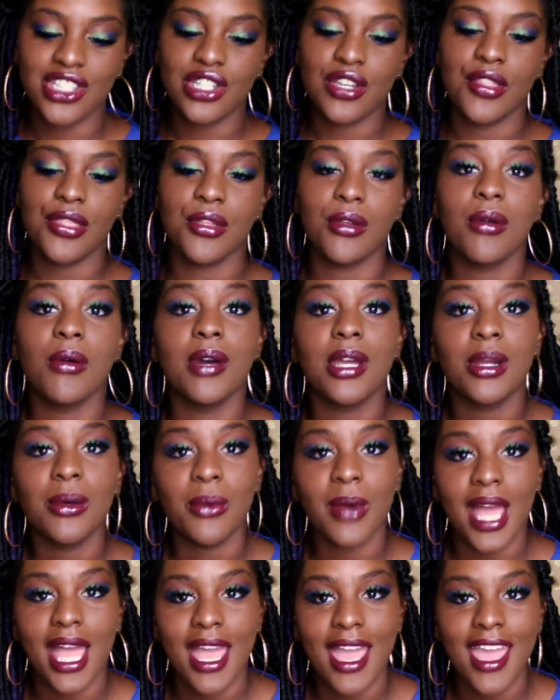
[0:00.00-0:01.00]
threw it
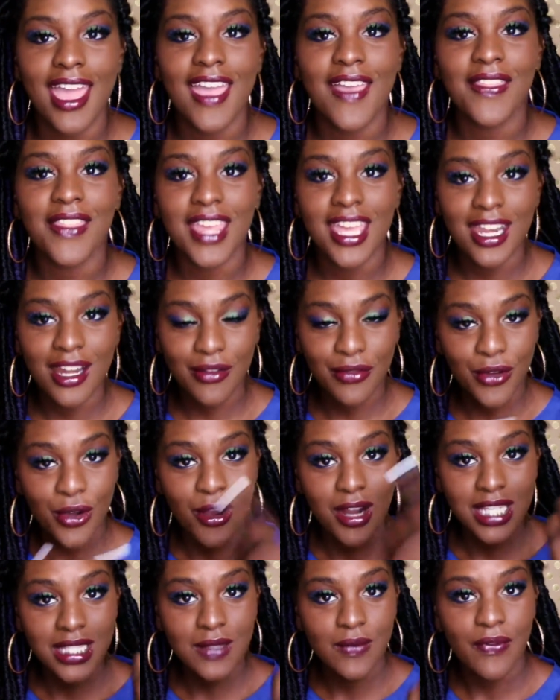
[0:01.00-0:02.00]
away, and then of
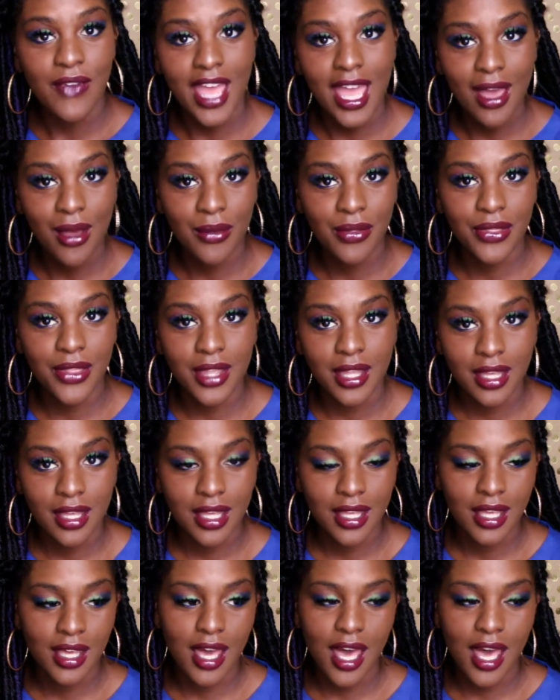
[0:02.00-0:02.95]
course found the